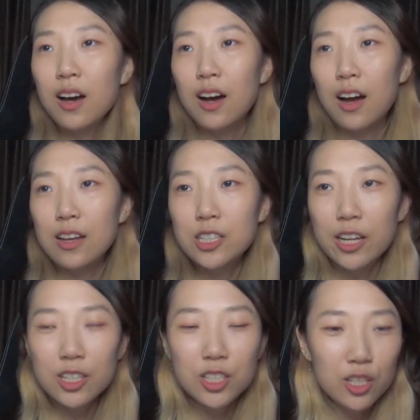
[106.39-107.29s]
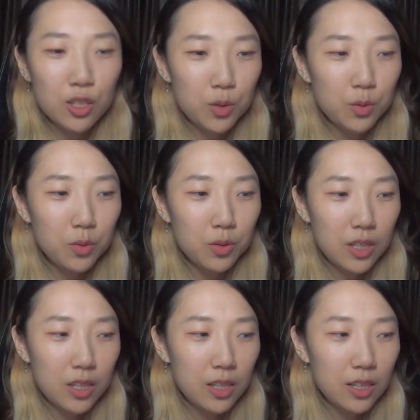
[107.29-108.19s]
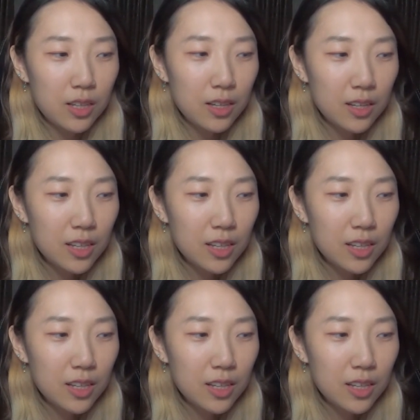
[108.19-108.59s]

I changed it to the